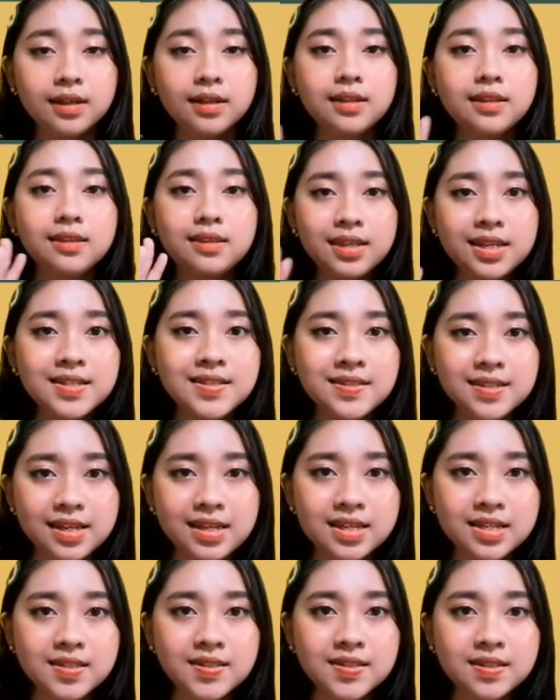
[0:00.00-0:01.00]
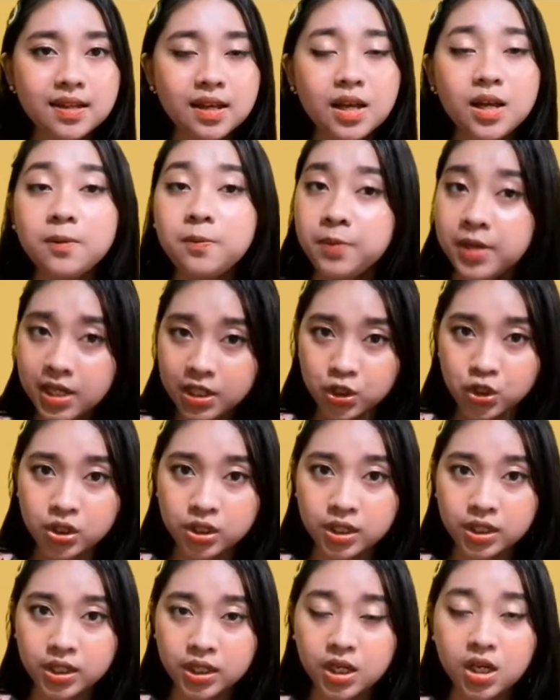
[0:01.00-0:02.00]
This is a
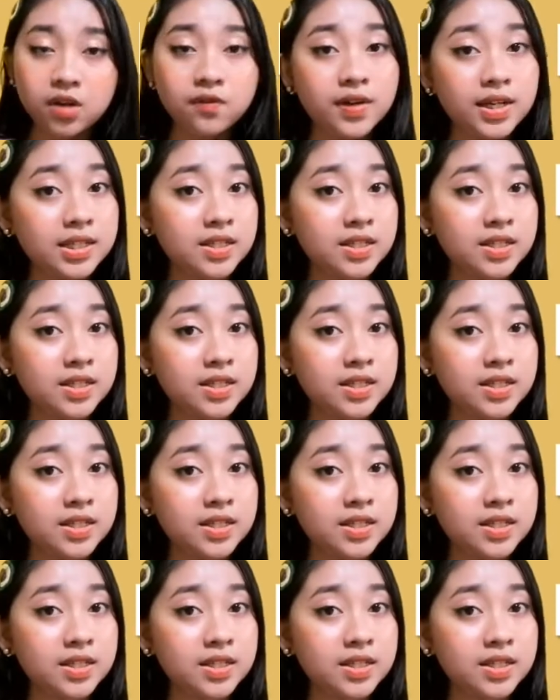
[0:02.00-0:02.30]
picture of an